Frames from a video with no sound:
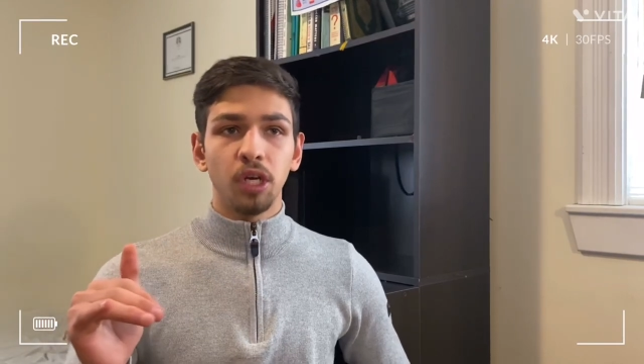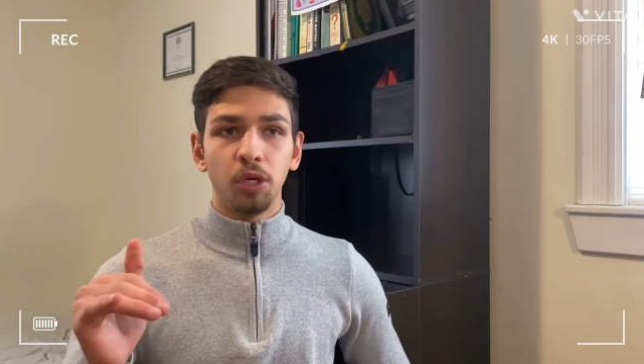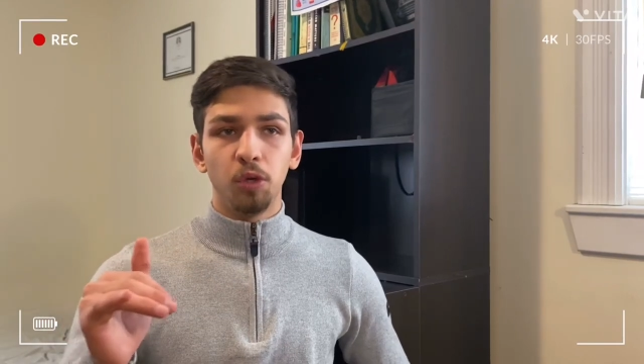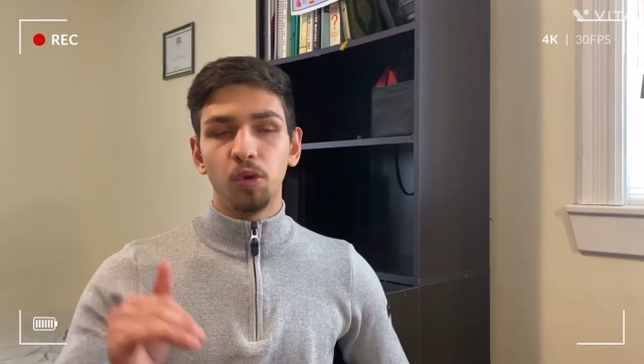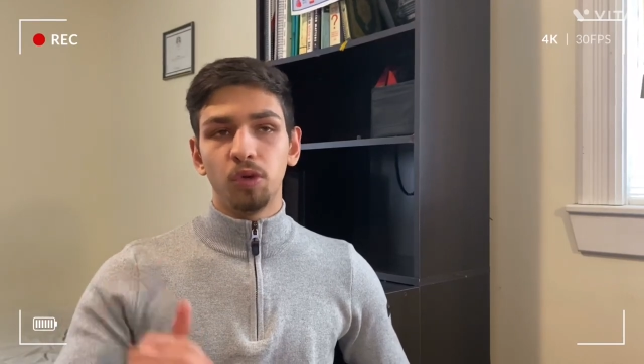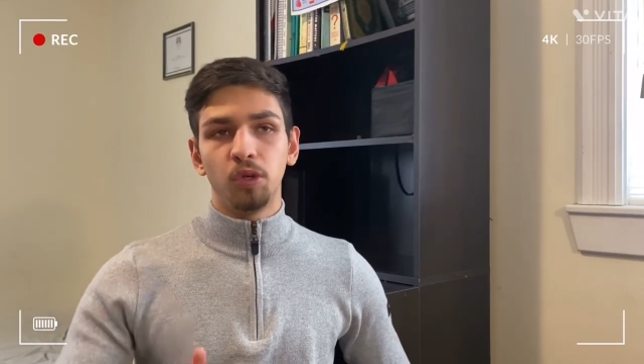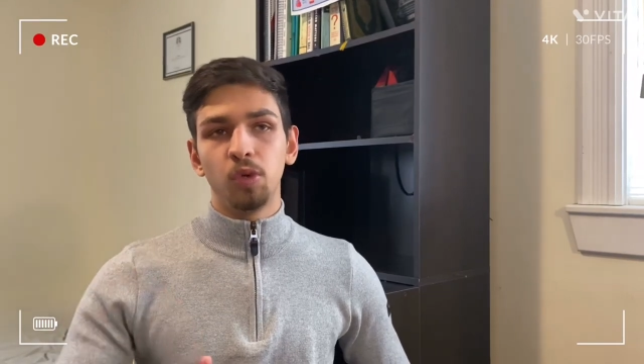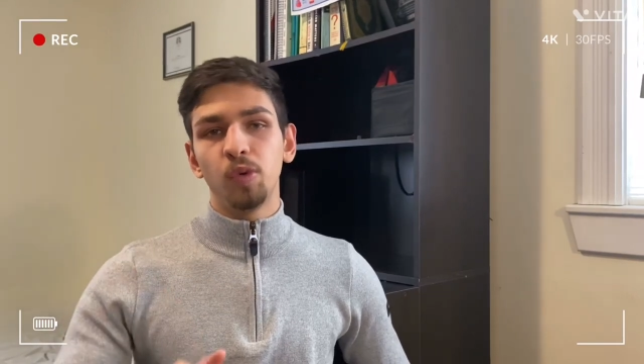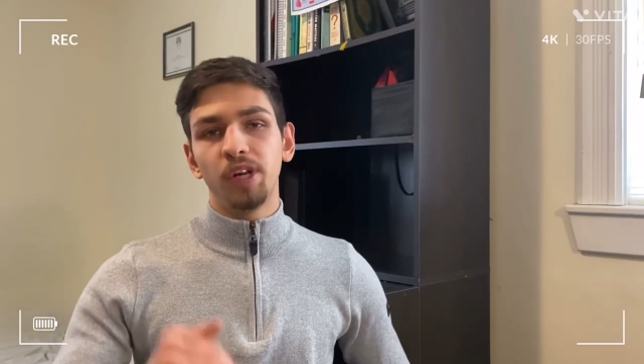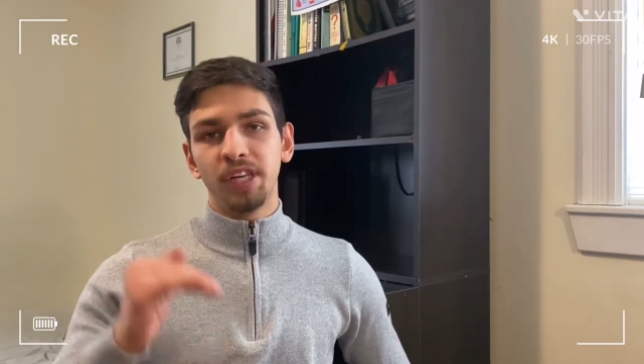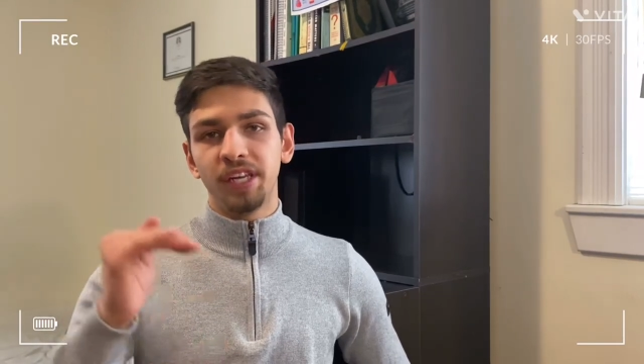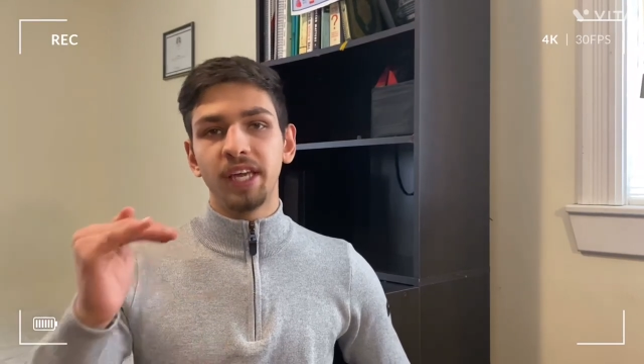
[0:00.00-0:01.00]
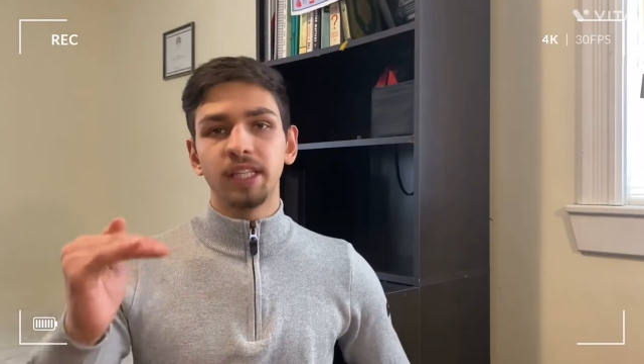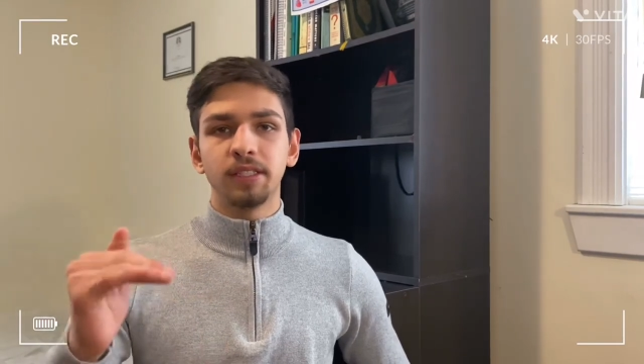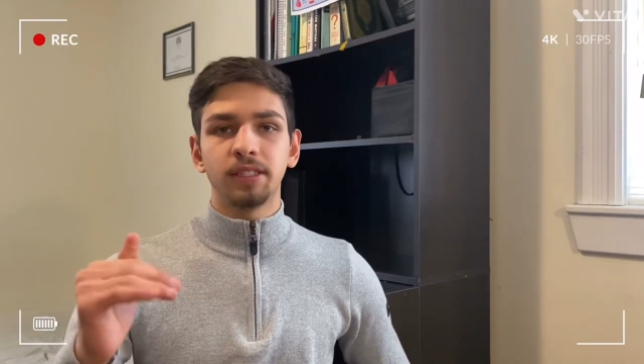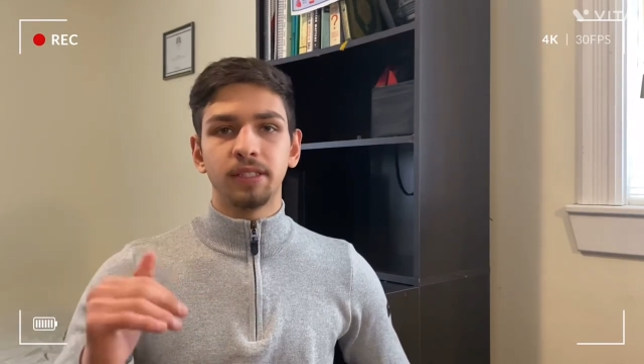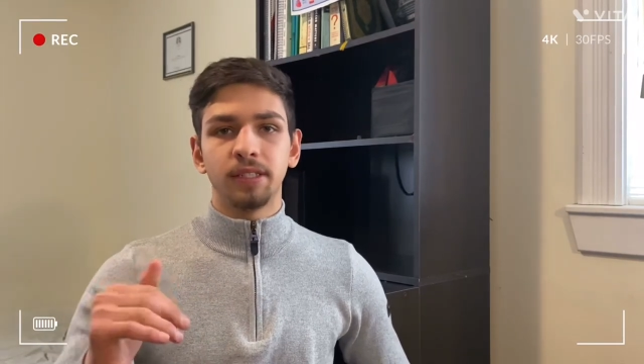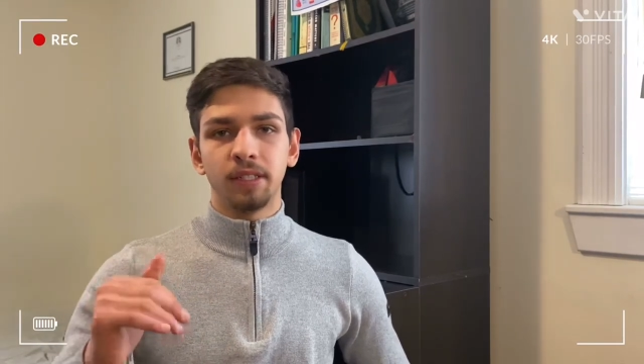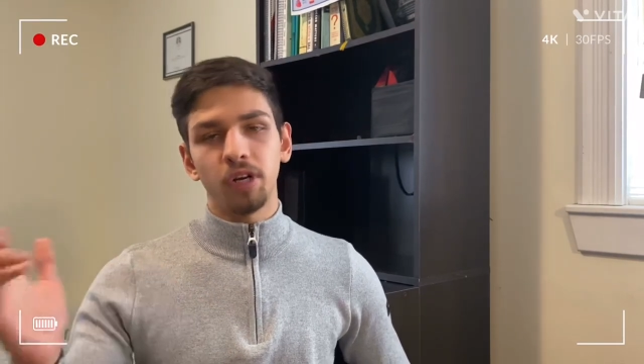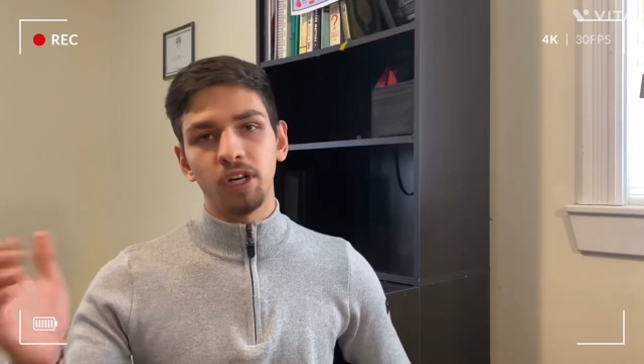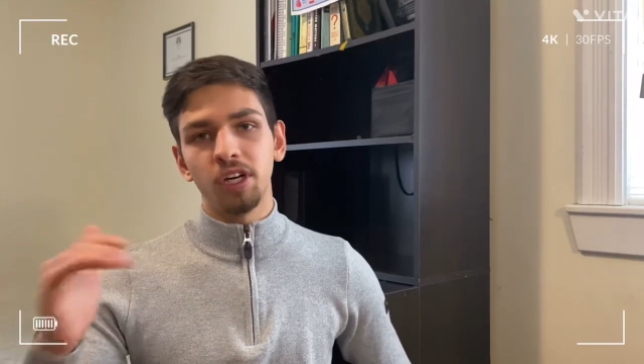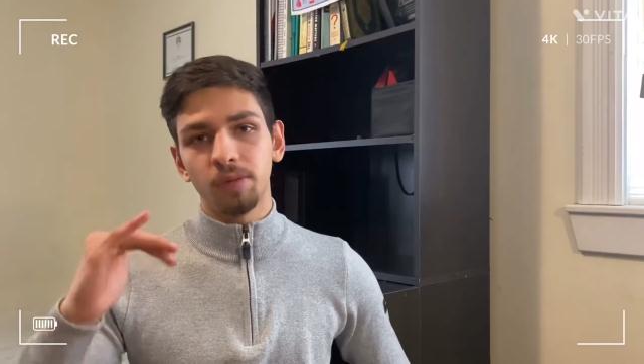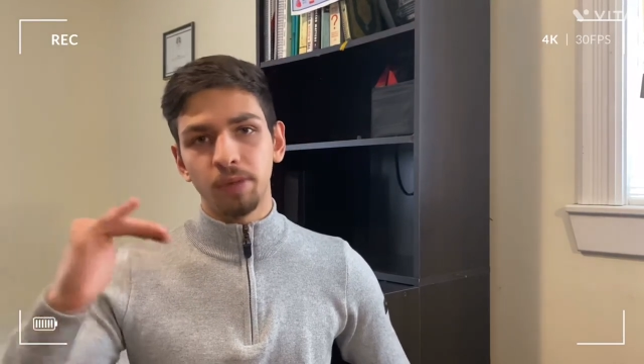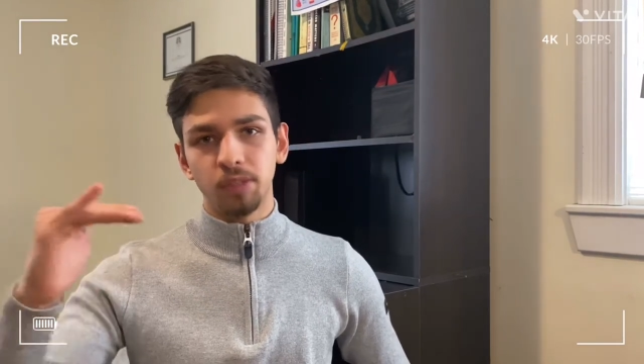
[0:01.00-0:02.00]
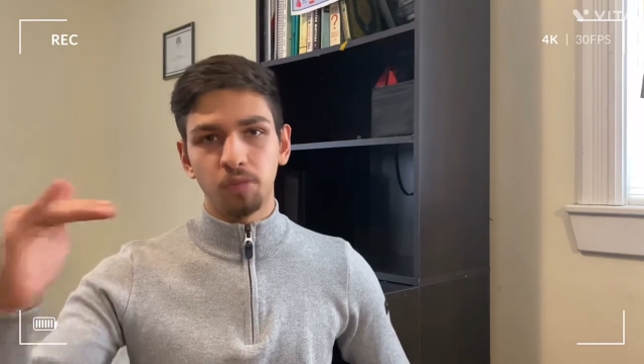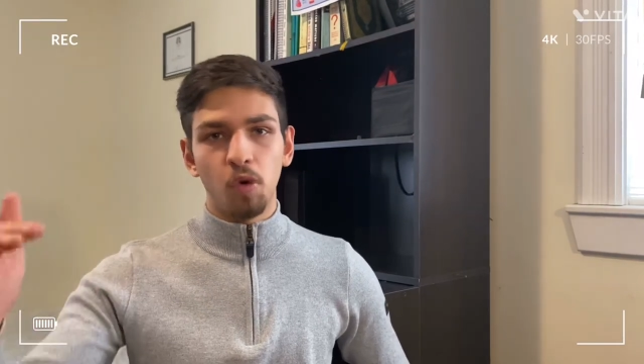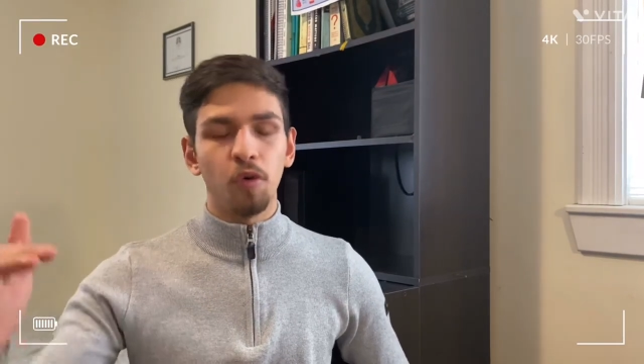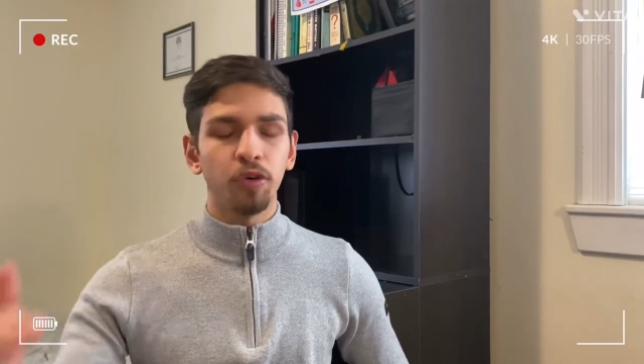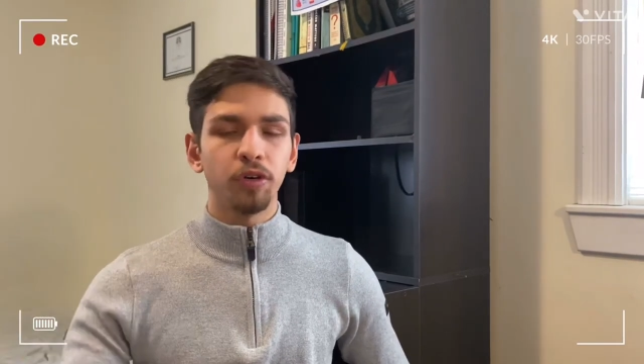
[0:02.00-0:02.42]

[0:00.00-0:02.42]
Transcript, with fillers: you you will get a little bit more